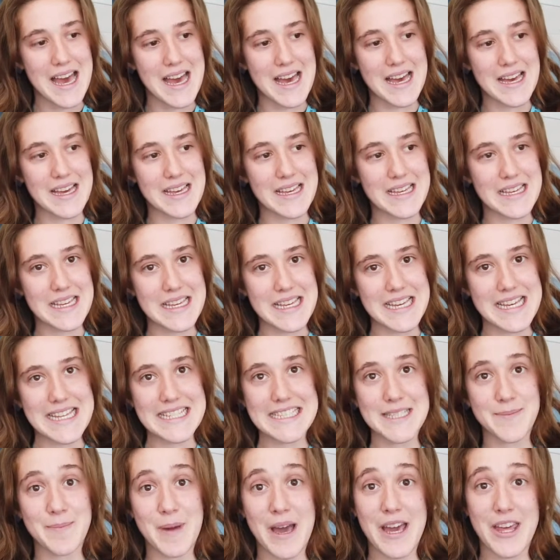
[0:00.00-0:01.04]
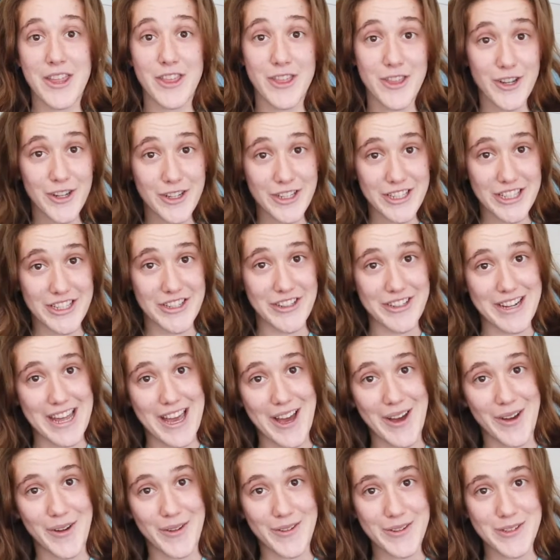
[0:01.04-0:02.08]
Uh, it's my third year
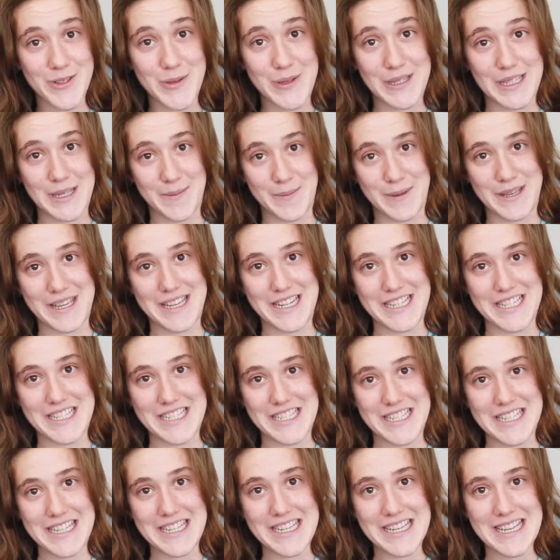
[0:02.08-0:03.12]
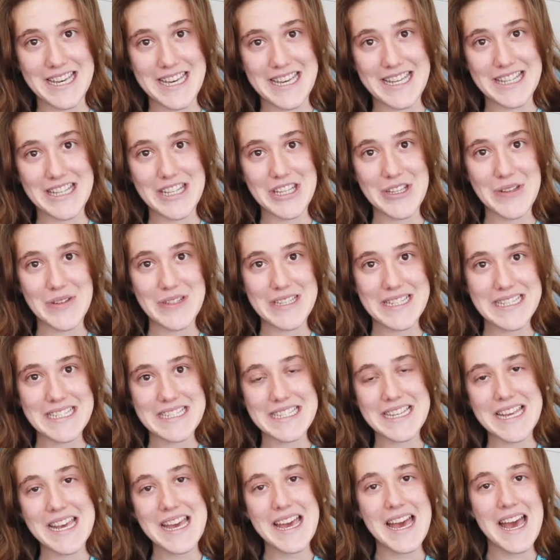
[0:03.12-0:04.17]
now doing a PhD in the
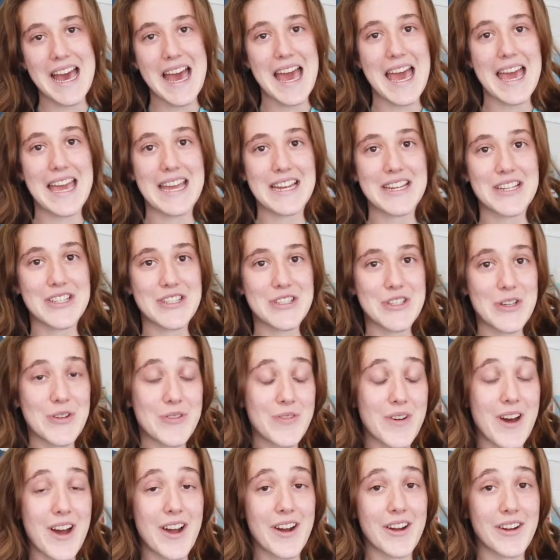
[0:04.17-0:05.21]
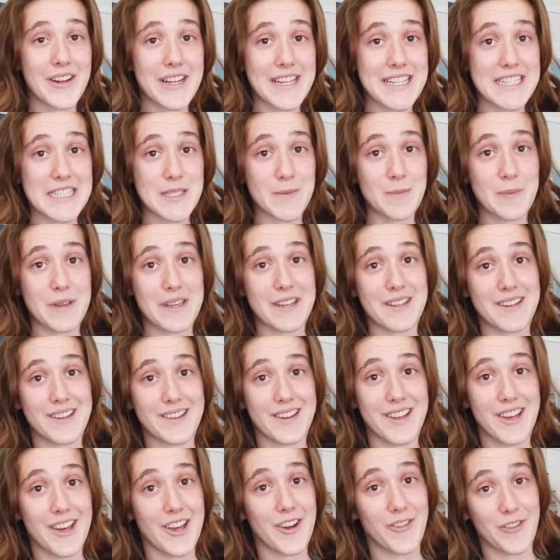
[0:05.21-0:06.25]
unit, and so far it's
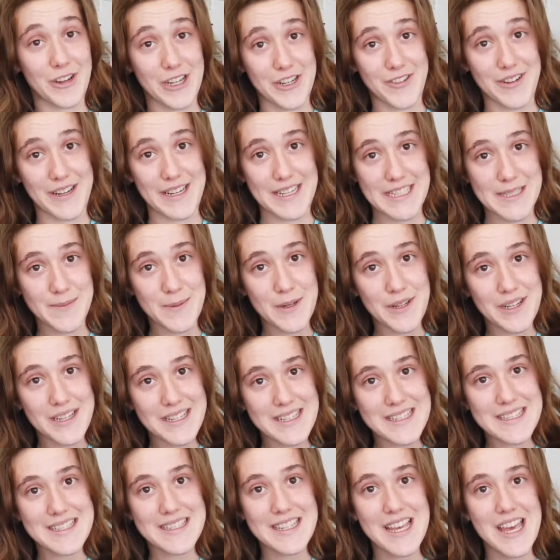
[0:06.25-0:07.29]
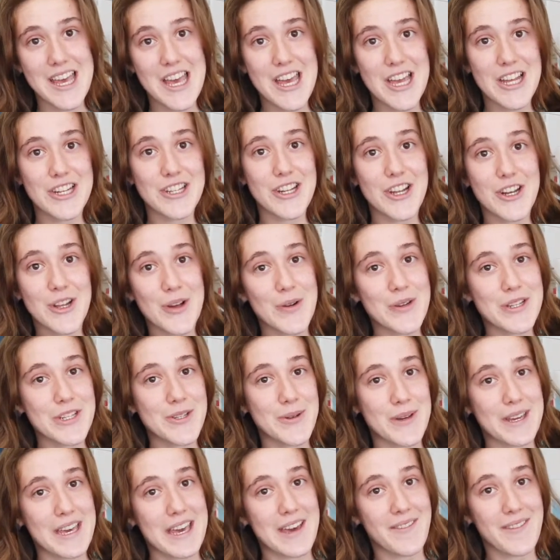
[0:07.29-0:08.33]
been a really great experience. Not only
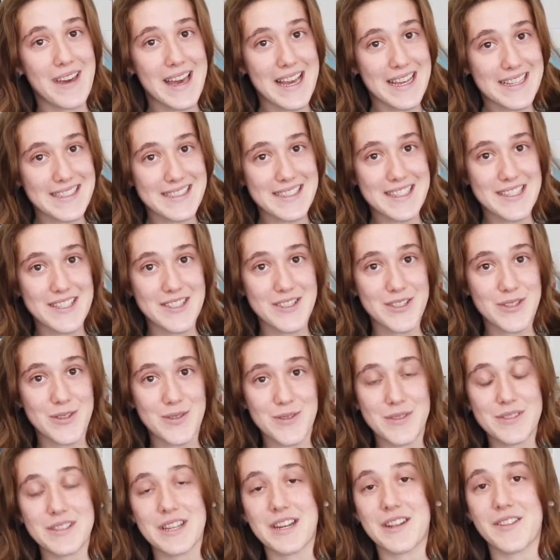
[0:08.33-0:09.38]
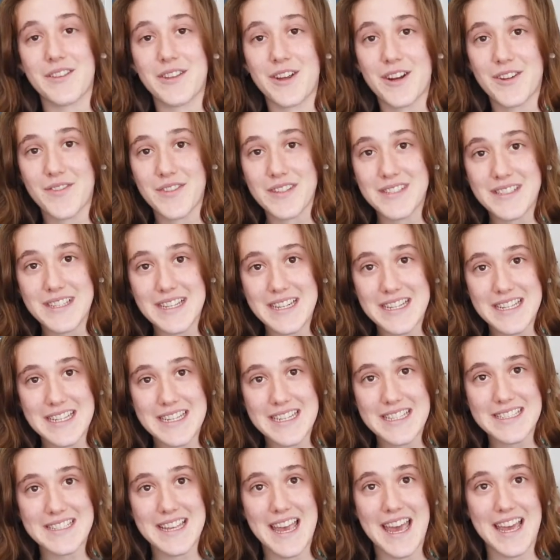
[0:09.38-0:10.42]
do I have access to state of the art
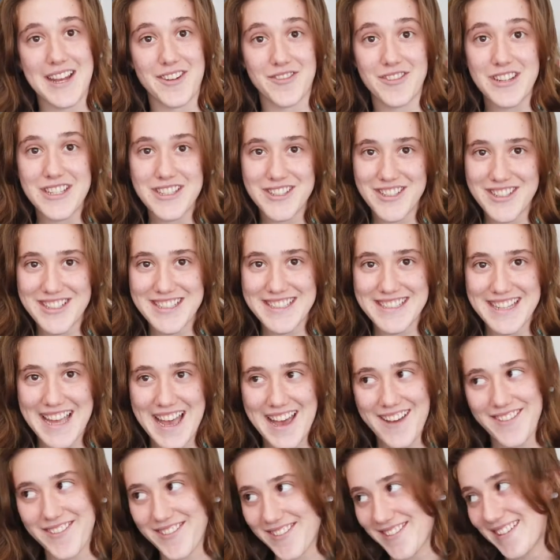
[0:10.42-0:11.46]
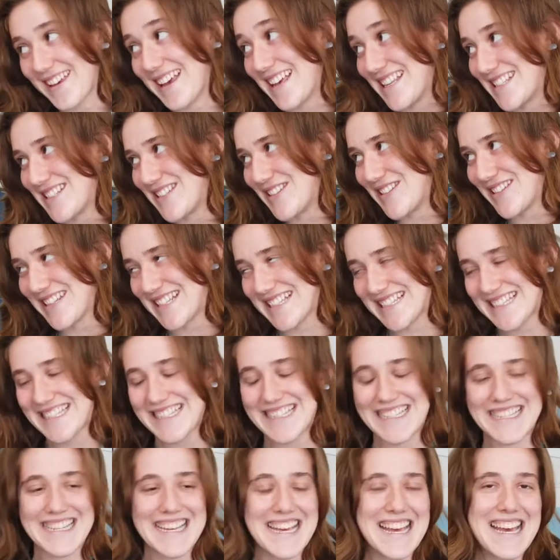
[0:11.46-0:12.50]
facilities and research staff, as you can
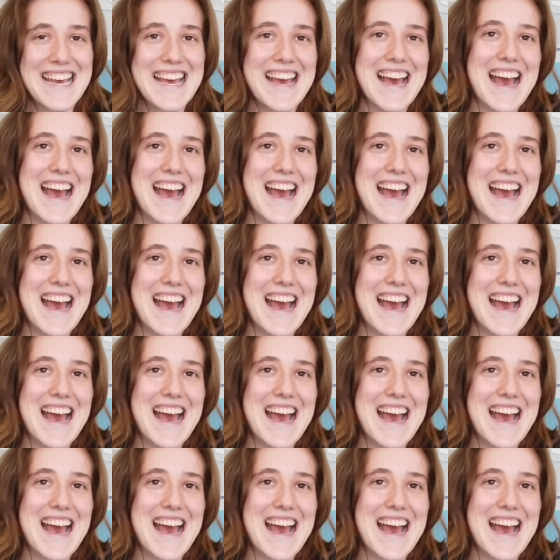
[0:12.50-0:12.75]
see,